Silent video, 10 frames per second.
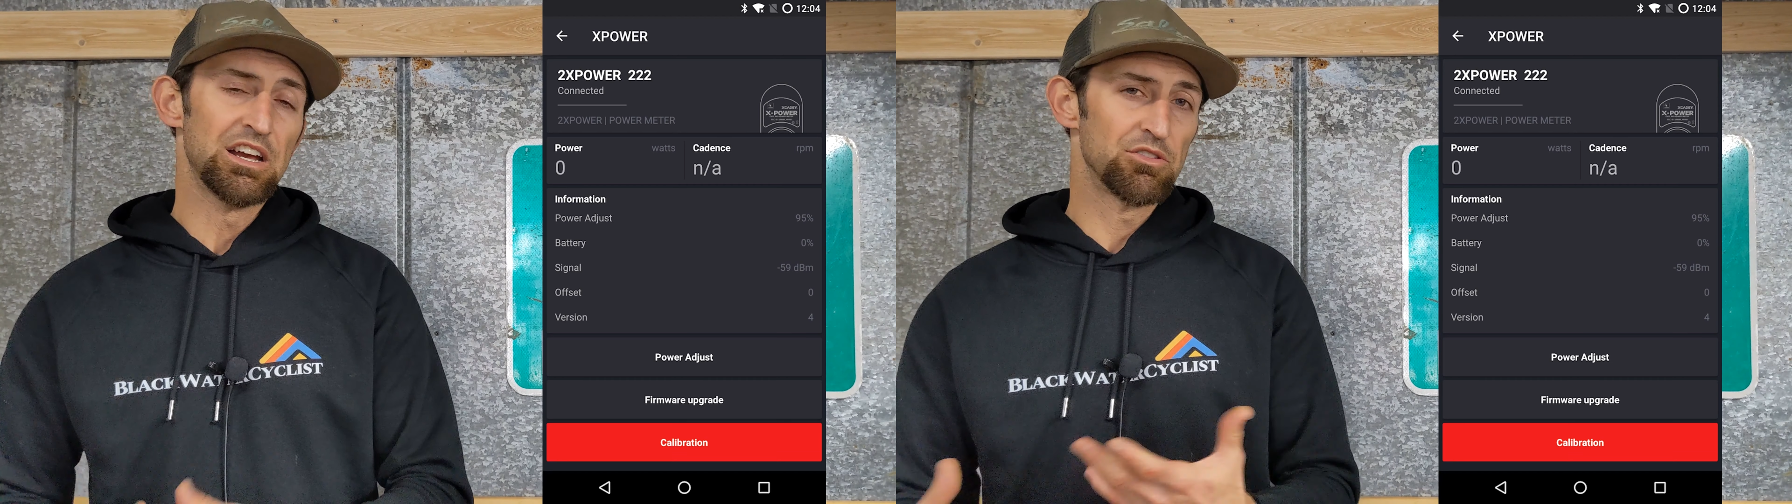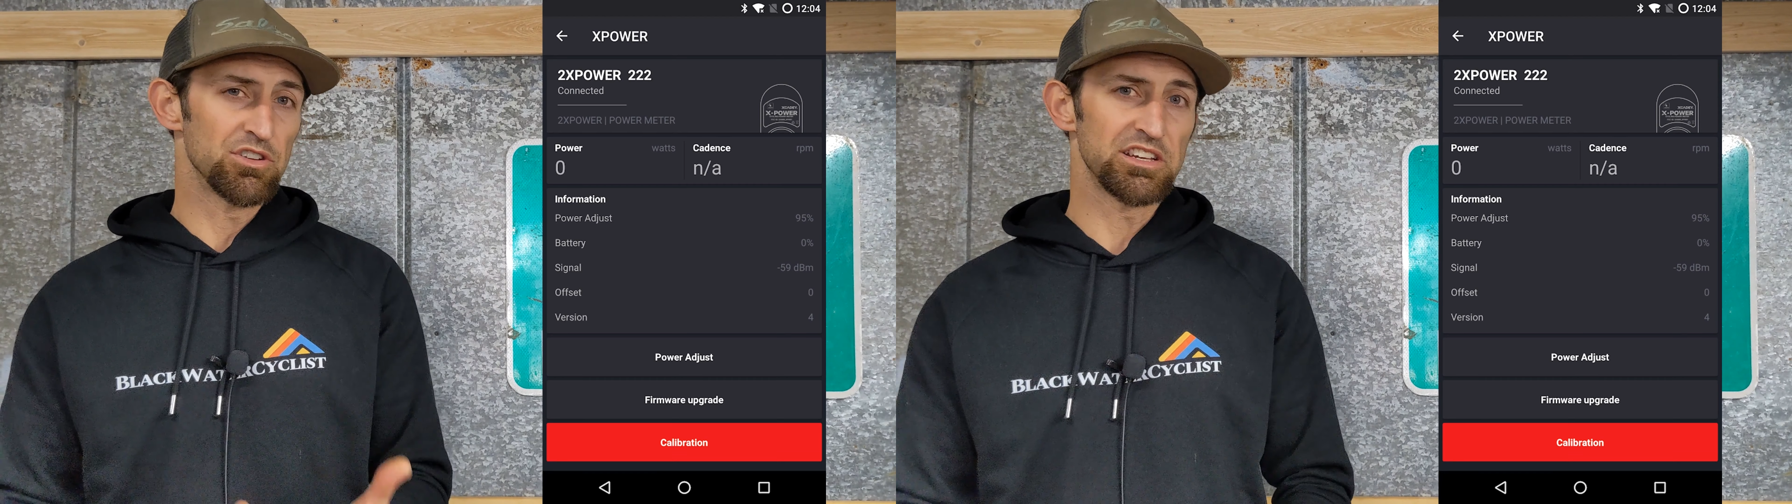
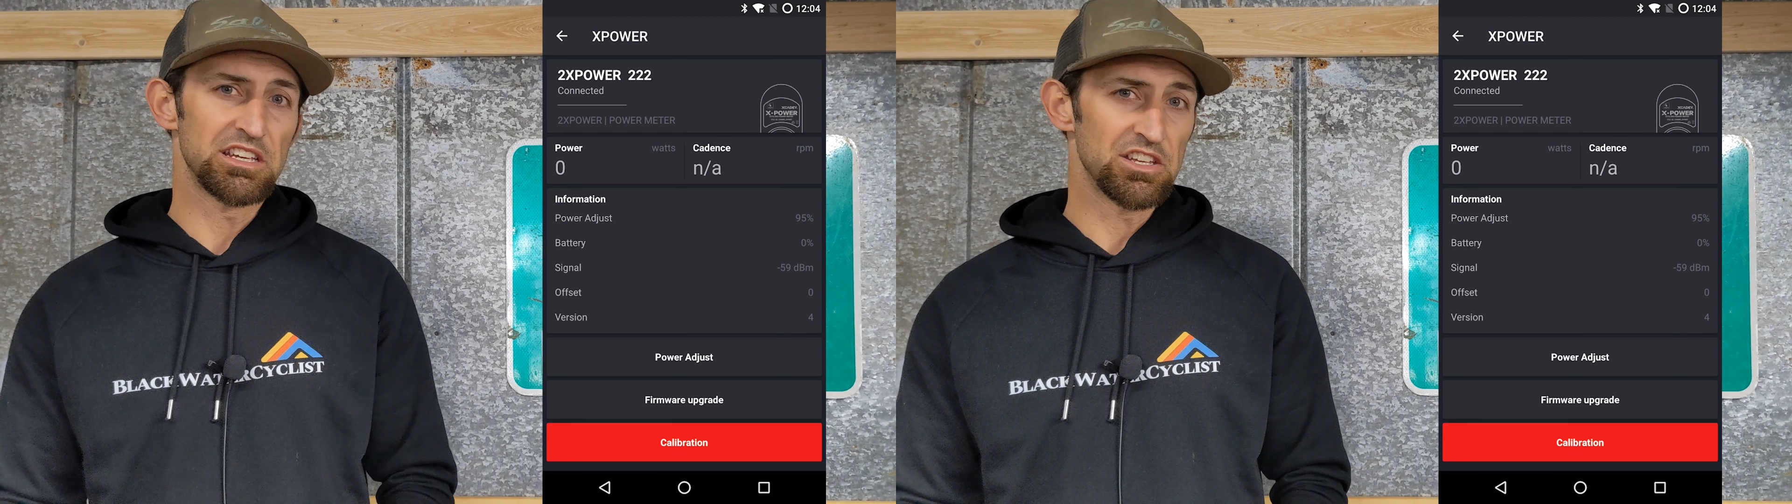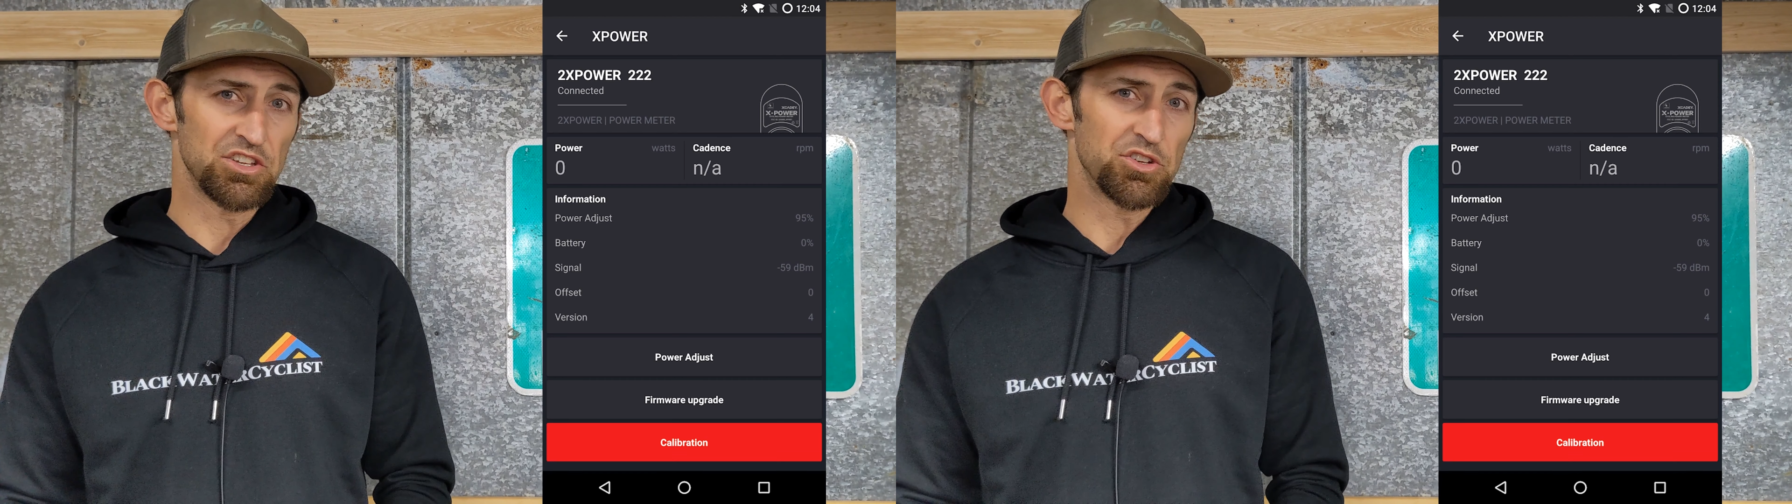
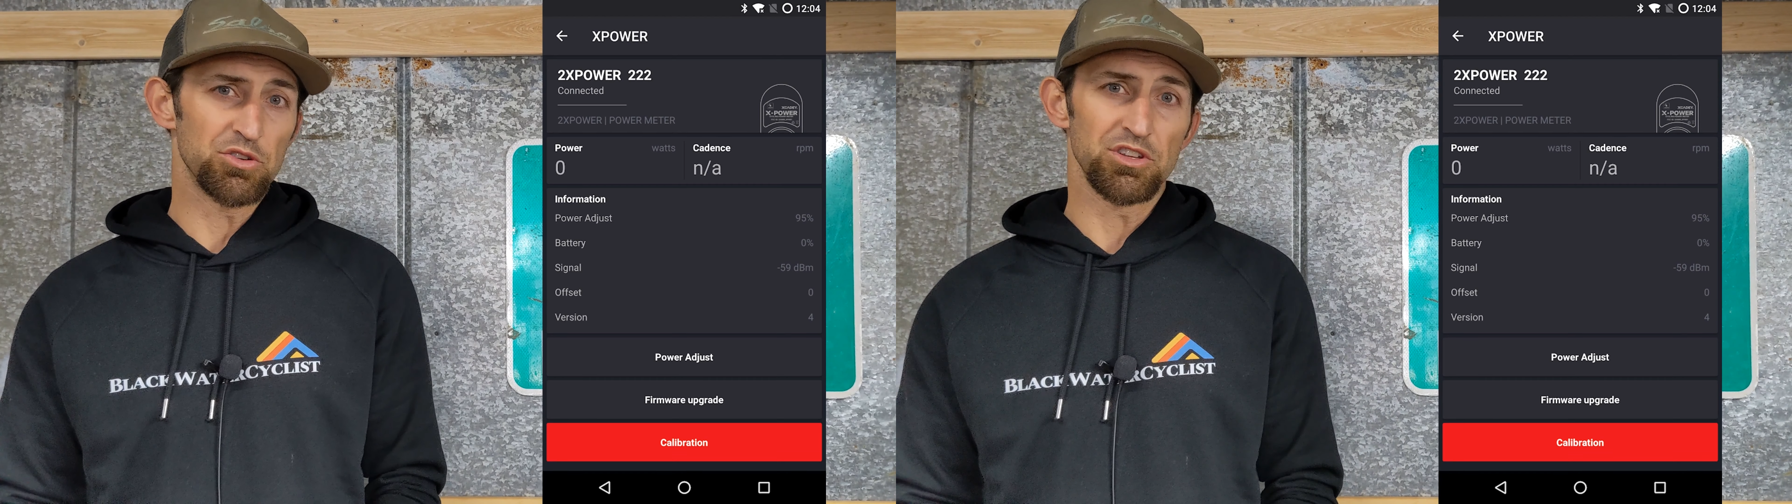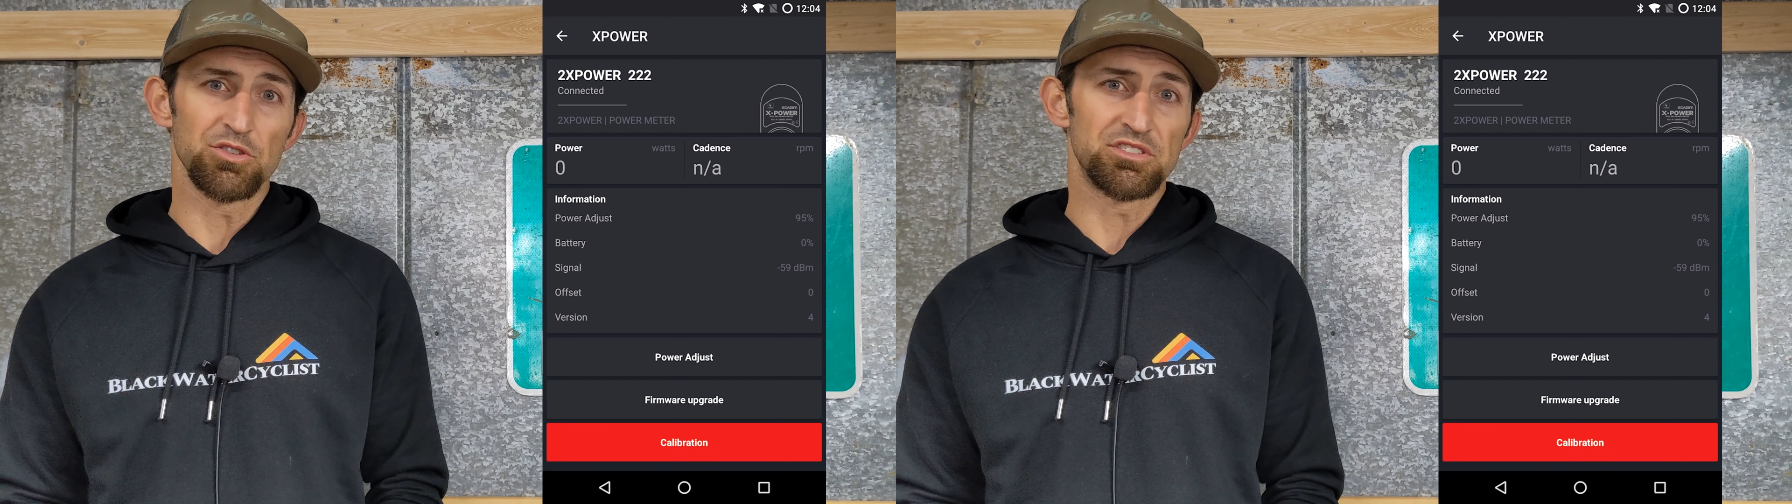Really, you
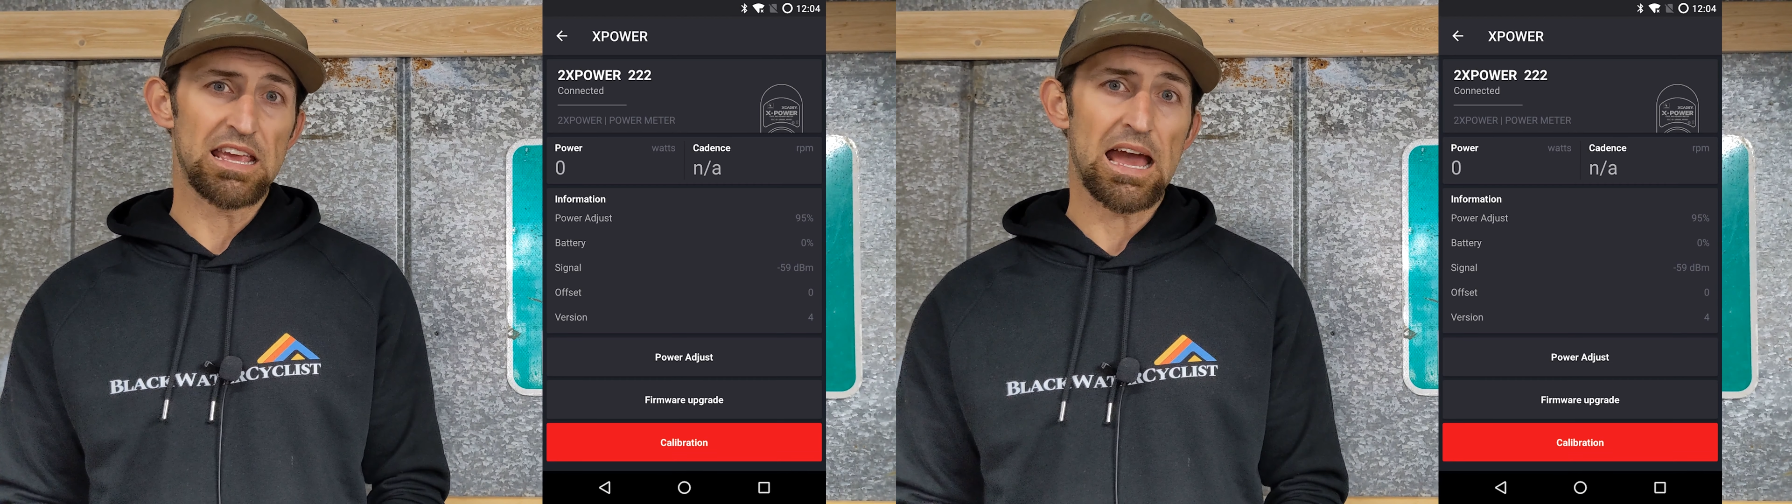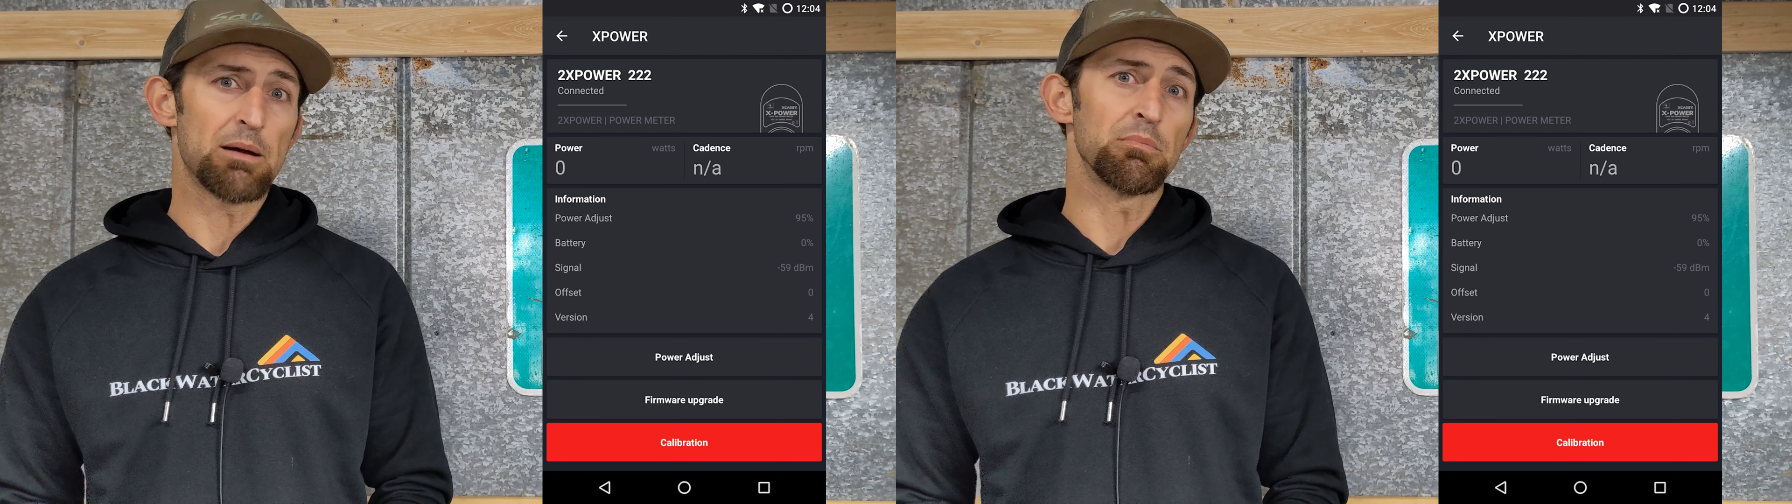don't use
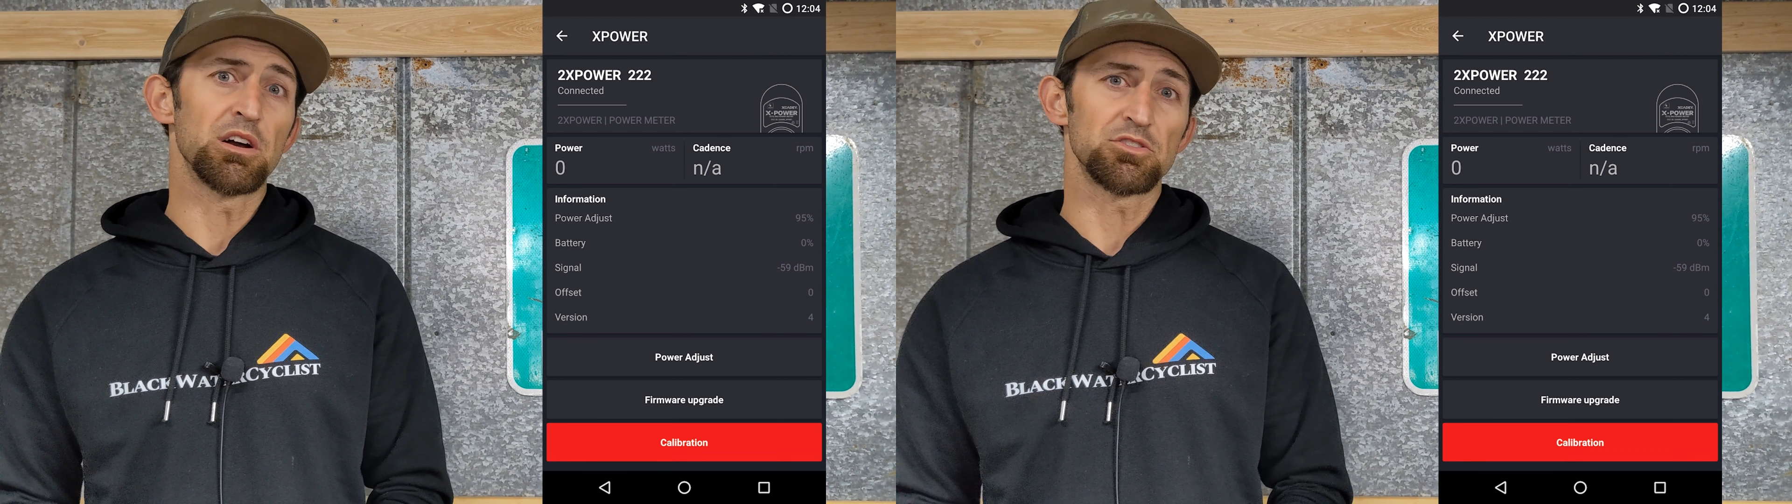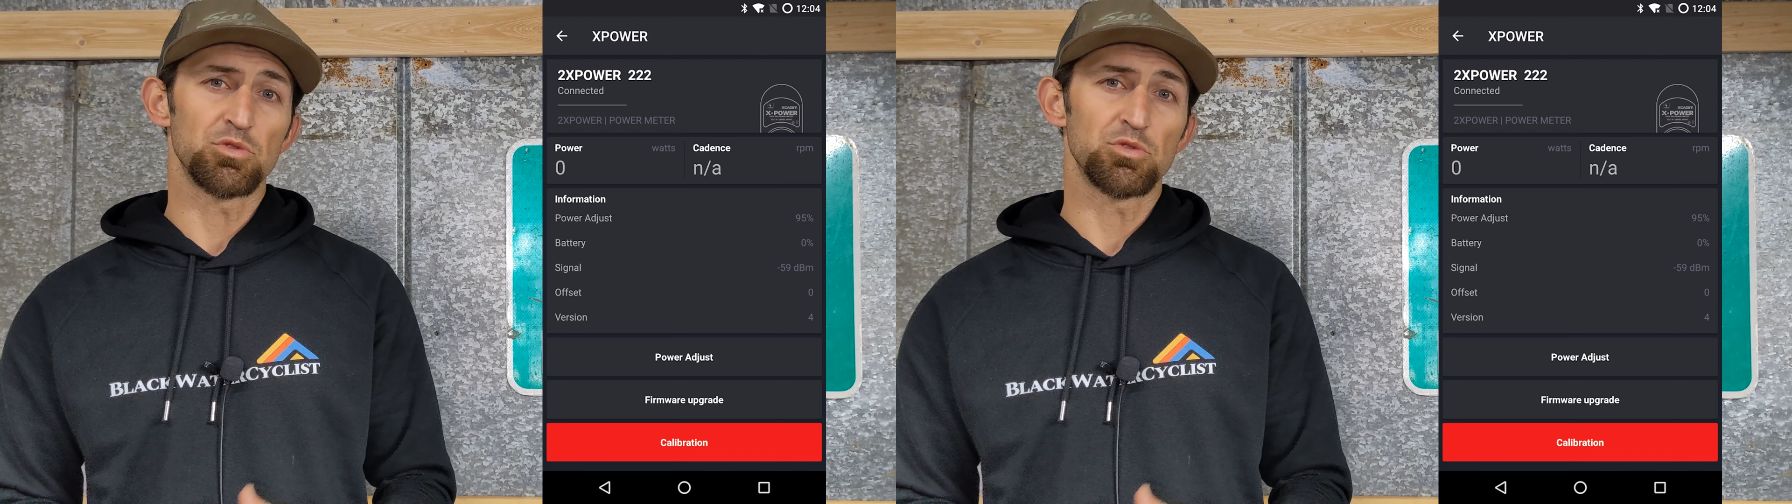the app much.